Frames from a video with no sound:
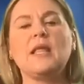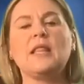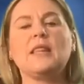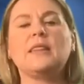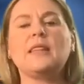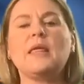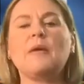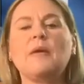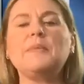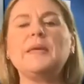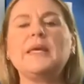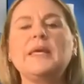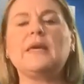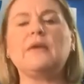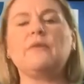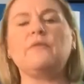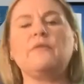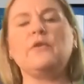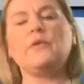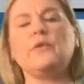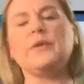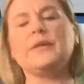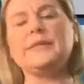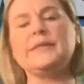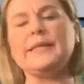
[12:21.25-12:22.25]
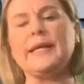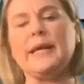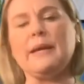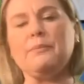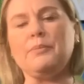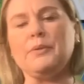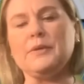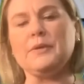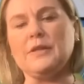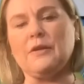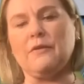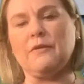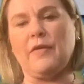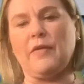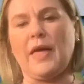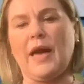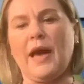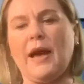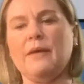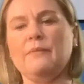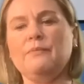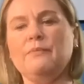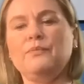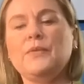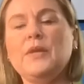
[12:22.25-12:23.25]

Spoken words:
let me give you examples of that.